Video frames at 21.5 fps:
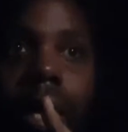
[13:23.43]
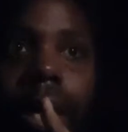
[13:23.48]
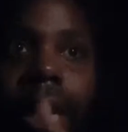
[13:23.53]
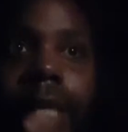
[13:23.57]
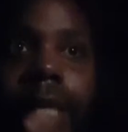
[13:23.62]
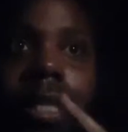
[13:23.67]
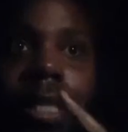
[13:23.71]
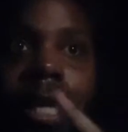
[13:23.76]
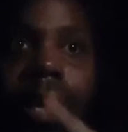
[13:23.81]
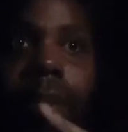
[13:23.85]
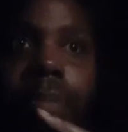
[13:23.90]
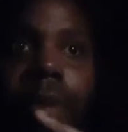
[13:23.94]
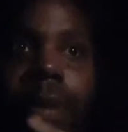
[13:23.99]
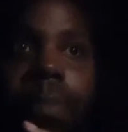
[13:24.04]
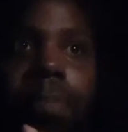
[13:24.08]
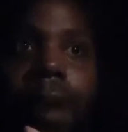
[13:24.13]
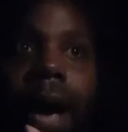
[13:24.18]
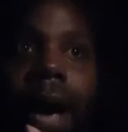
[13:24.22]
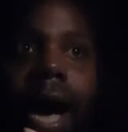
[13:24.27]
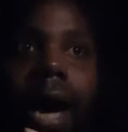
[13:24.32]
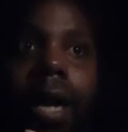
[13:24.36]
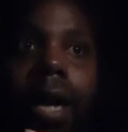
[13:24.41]
they sent me
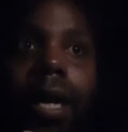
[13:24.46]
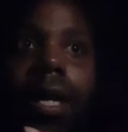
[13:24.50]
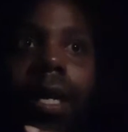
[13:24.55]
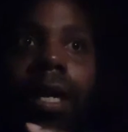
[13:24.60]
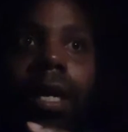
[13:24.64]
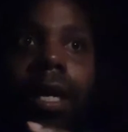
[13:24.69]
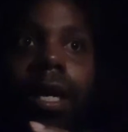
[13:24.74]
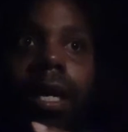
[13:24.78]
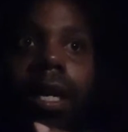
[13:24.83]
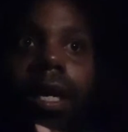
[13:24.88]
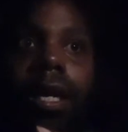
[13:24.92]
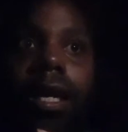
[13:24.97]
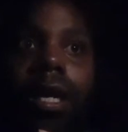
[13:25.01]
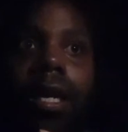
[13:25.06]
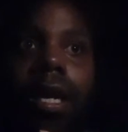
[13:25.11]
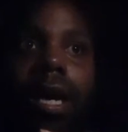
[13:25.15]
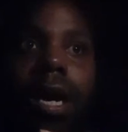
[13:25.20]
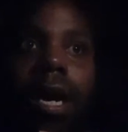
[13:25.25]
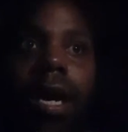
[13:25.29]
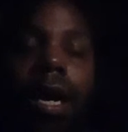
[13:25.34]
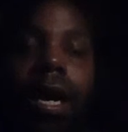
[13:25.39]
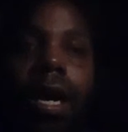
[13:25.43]
back,
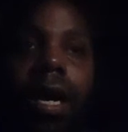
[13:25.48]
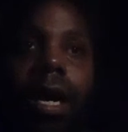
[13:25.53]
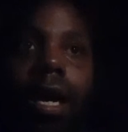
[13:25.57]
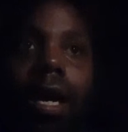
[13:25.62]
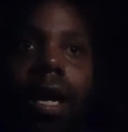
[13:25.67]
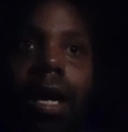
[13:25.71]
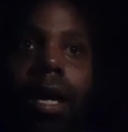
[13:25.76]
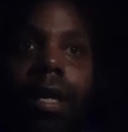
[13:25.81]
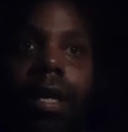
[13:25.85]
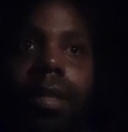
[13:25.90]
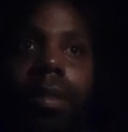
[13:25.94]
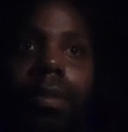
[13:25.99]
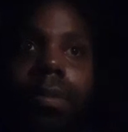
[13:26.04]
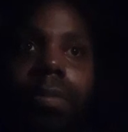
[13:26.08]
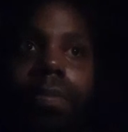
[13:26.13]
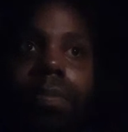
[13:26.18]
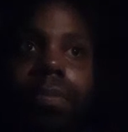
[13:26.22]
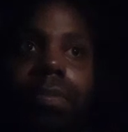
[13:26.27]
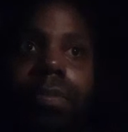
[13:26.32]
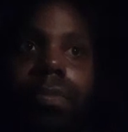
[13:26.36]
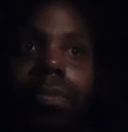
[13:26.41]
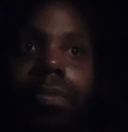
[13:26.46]
uh,
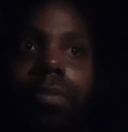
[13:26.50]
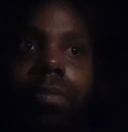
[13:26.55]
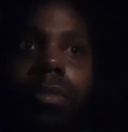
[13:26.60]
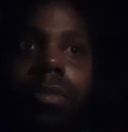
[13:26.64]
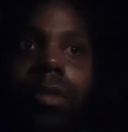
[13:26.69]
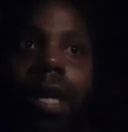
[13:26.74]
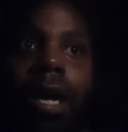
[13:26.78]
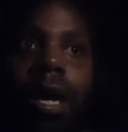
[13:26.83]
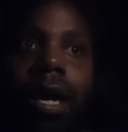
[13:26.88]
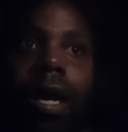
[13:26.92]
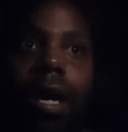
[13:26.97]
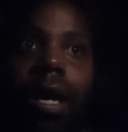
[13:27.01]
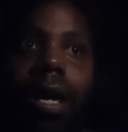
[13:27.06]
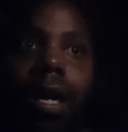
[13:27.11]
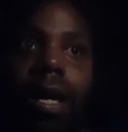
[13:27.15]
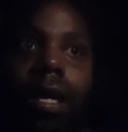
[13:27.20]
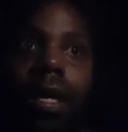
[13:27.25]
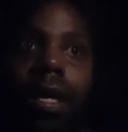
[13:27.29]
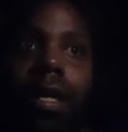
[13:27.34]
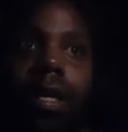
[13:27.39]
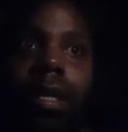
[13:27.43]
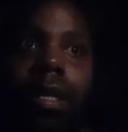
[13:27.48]
uh,
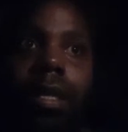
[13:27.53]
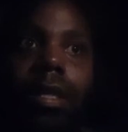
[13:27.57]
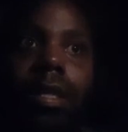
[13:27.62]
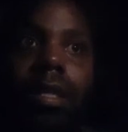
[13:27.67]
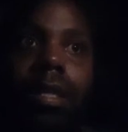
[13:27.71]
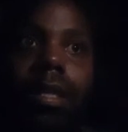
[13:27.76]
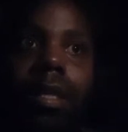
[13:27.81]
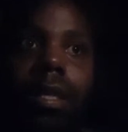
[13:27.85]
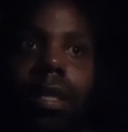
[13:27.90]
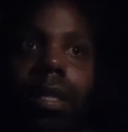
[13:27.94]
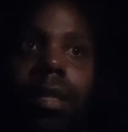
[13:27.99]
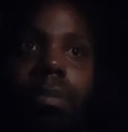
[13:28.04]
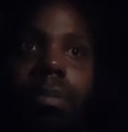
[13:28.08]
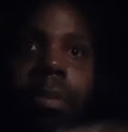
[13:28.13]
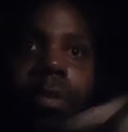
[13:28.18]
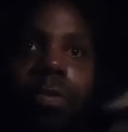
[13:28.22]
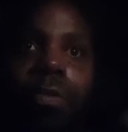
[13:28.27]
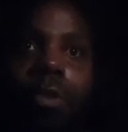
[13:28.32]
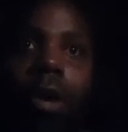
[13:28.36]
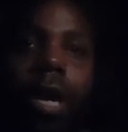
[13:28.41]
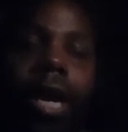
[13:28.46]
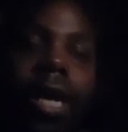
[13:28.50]

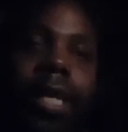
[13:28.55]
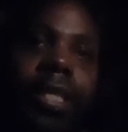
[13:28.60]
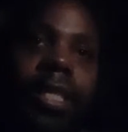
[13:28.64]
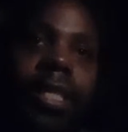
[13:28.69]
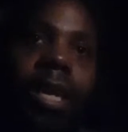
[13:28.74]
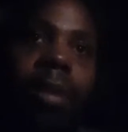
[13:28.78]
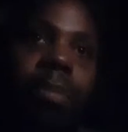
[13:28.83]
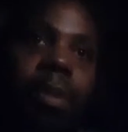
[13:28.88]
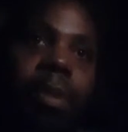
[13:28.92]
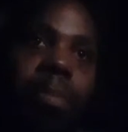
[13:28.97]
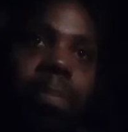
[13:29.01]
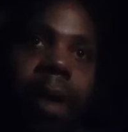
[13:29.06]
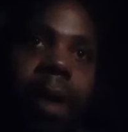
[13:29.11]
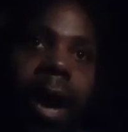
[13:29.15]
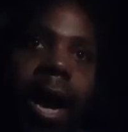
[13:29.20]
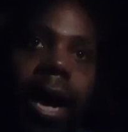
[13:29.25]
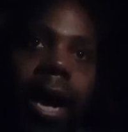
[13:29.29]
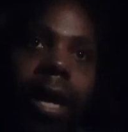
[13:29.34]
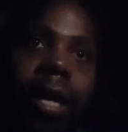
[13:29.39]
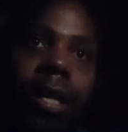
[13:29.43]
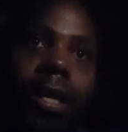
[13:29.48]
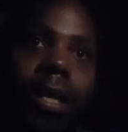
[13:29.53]
before they sent me
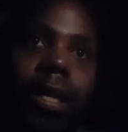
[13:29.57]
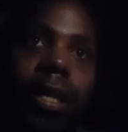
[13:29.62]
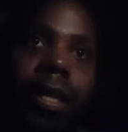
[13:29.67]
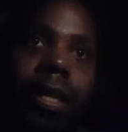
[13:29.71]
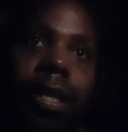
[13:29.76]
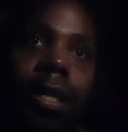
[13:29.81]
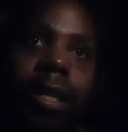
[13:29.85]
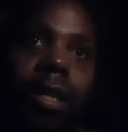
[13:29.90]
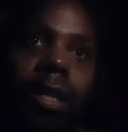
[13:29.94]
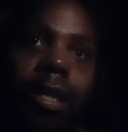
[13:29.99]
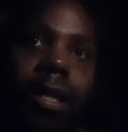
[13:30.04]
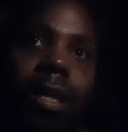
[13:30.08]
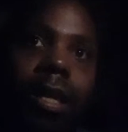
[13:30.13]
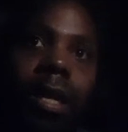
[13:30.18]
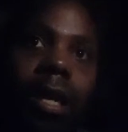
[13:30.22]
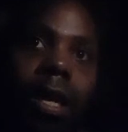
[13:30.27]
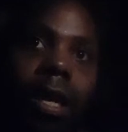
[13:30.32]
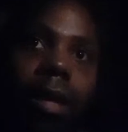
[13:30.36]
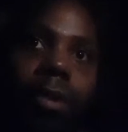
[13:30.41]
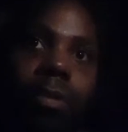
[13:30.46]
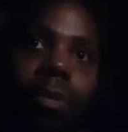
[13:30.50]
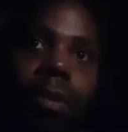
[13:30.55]
back,
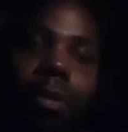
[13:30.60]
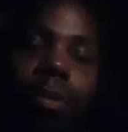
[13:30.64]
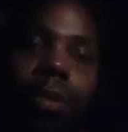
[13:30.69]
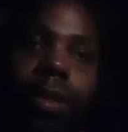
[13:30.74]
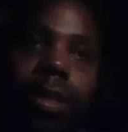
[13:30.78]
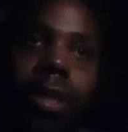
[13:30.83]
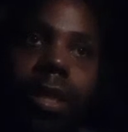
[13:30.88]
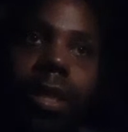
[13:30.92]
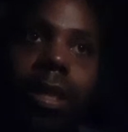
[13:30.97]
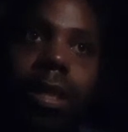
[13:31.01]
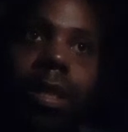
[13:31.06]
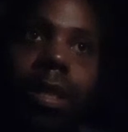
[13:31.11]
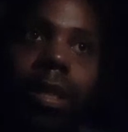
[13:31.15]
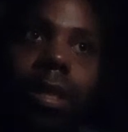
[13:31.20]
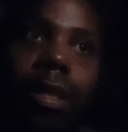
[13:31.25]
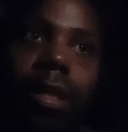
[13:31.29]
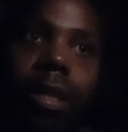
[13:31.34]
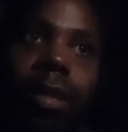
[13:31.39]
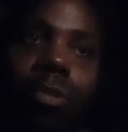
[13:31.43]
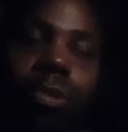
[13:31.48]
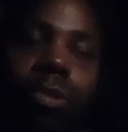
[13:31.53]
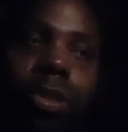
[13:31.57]
what was it?
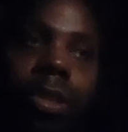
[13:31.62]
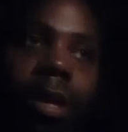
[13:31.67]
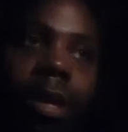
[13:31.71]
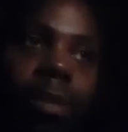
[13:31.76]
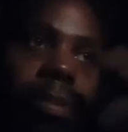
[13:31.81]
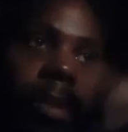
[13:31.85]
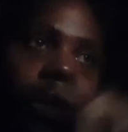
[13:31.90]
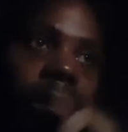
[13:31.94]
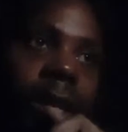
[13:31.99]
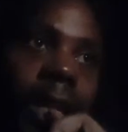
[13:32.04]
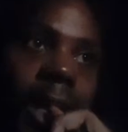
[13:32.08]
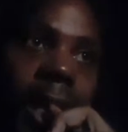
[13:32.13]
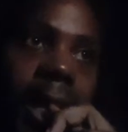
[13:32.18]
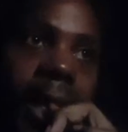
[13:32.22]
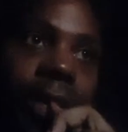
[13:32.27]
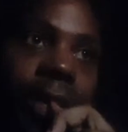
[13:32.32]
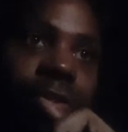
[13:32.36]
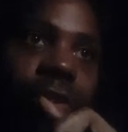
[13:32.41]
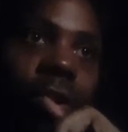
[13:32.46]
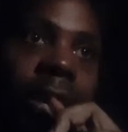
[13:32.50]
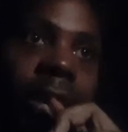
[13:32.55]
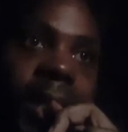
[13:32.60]
It was something.
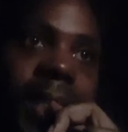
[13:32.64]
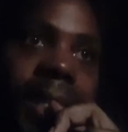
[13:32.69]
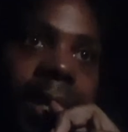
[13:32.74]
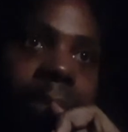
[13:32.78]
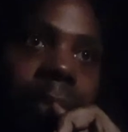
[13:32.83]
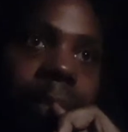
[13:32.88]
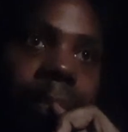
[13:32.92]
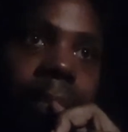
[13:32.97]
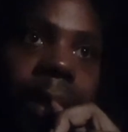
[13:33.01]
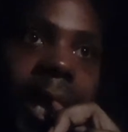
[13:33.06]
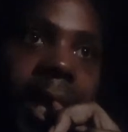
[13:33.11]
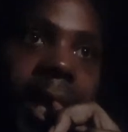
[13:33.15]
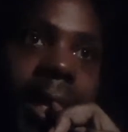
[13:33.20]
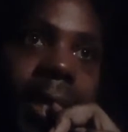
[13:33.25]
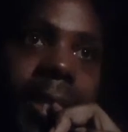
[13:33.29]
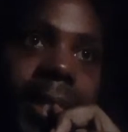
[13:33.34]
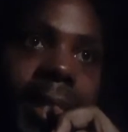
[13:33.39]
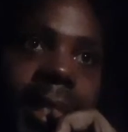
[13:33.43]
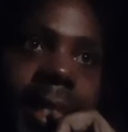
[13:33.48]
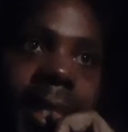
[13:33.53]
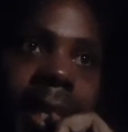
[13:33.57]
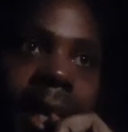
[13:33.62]
Before they sent me back, it
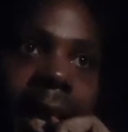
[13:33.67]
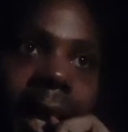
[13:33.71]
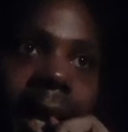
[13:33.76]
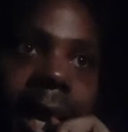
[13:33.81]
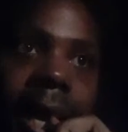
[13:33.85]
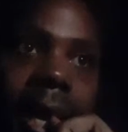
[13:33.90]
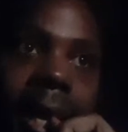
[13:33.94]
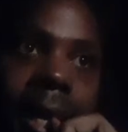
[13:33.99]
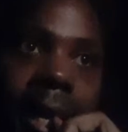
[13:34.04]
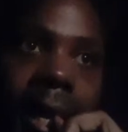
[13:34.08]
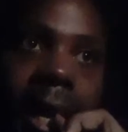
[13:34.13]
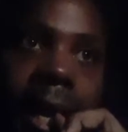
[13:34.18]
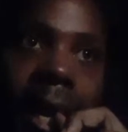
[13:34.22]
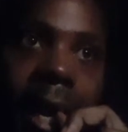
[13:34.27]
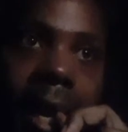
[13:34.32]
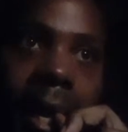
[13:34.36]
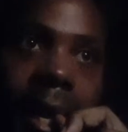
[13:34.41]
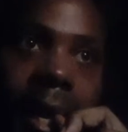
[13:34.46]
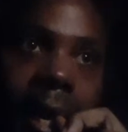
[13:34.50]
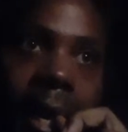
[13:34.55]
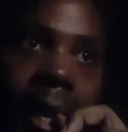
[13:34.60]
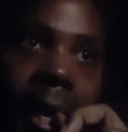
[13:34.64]
was
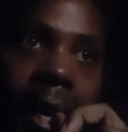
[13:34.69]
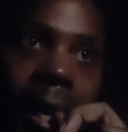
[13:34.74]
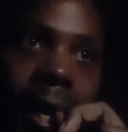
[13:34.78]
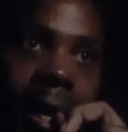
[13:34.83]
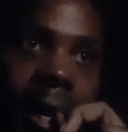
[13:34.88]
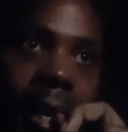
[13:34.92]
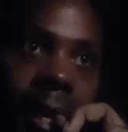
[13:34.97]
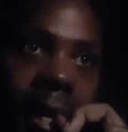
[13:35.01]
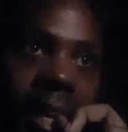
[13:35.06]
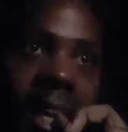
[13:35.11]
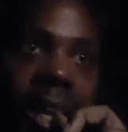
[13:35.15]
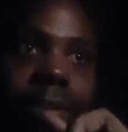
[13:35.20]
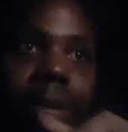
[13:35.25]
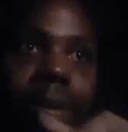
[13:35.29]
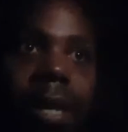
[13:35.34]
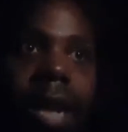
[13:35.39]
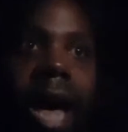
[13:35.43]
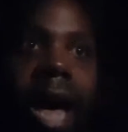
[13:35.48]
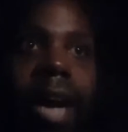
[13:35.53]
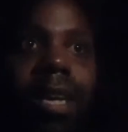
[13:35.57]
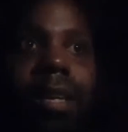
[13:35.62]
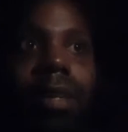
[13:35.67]
something
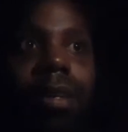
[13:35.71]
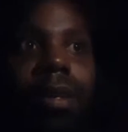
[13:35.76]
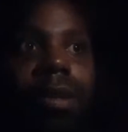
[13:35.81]
like